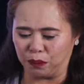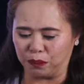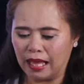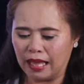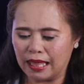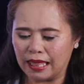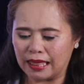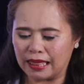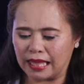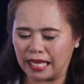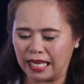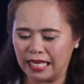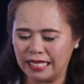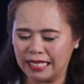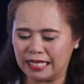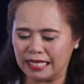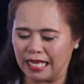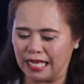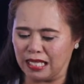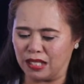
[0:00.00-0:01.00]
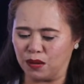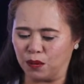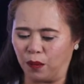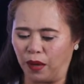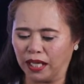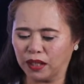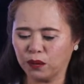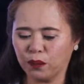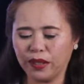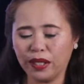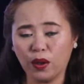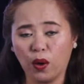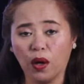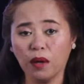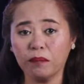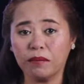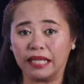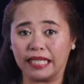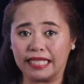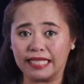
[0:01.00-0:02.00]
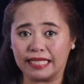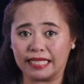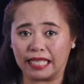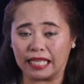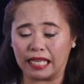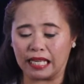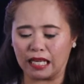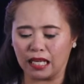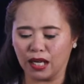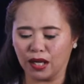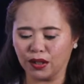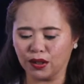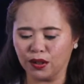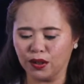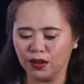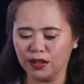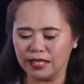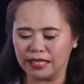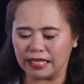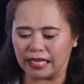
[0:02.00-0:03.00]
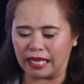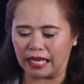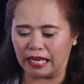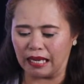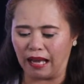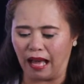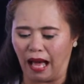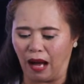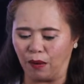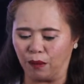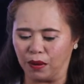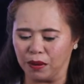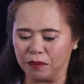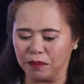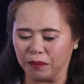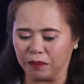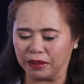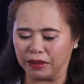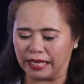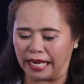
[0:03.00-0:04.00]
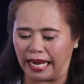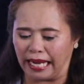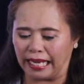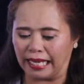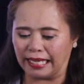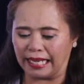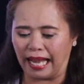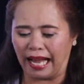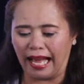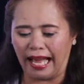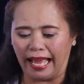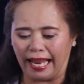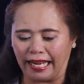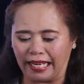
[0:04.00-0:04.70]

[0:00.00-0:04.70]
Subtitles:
This is what we normally see using our naked eye.